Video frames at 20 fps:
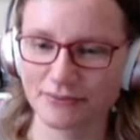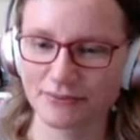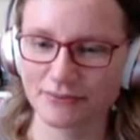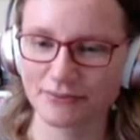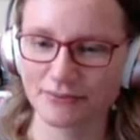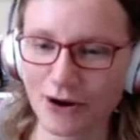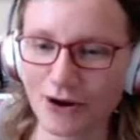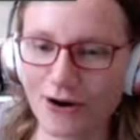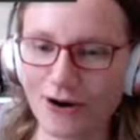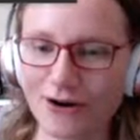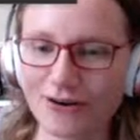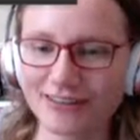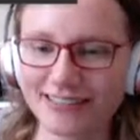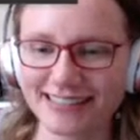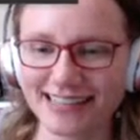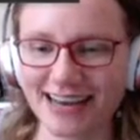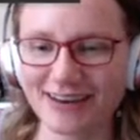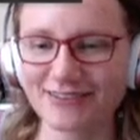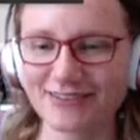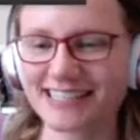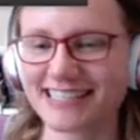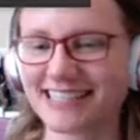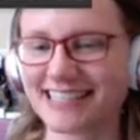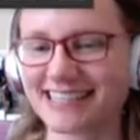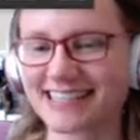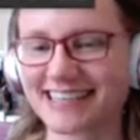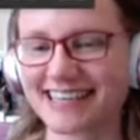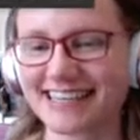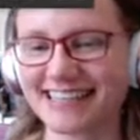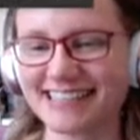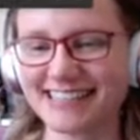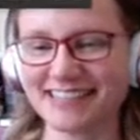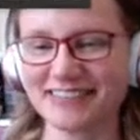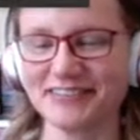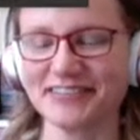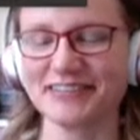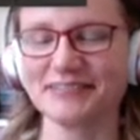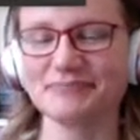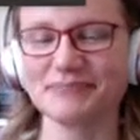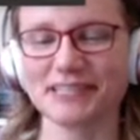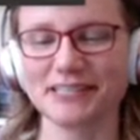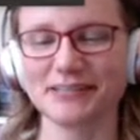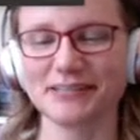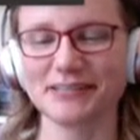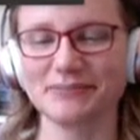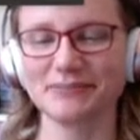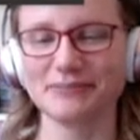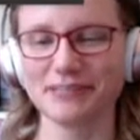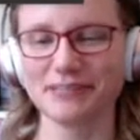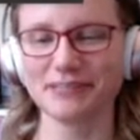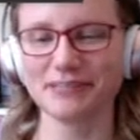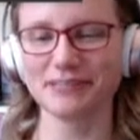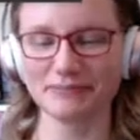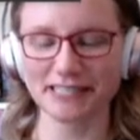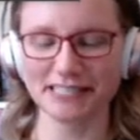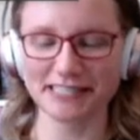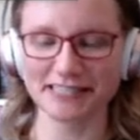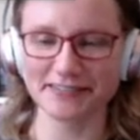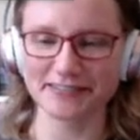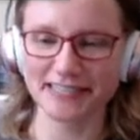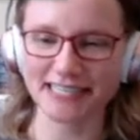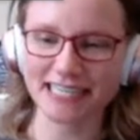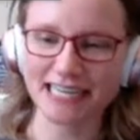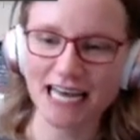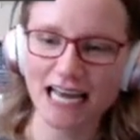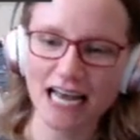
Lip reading: I was just going to do it, but you beat me to it.